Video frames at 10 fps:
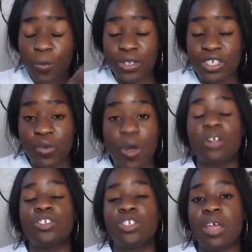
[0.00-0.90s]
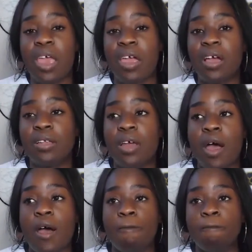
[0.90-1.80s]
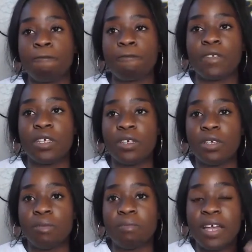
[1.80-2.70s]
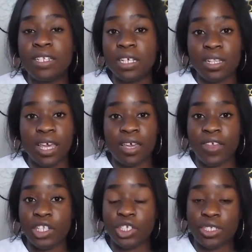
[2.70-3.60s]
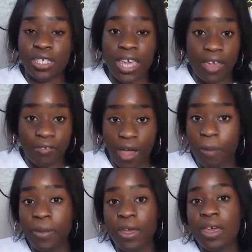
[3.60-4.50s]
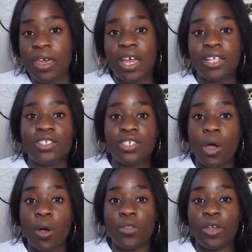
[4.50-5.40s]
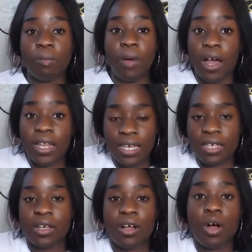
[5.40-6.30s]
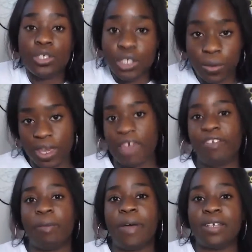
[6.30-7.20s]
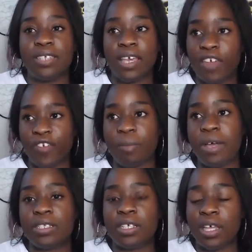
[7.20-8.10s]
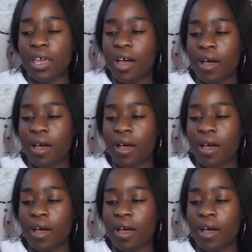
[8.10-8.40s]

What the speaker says: squelched, and mentally they just gave up. And so their body also gave up as they gave up mentally.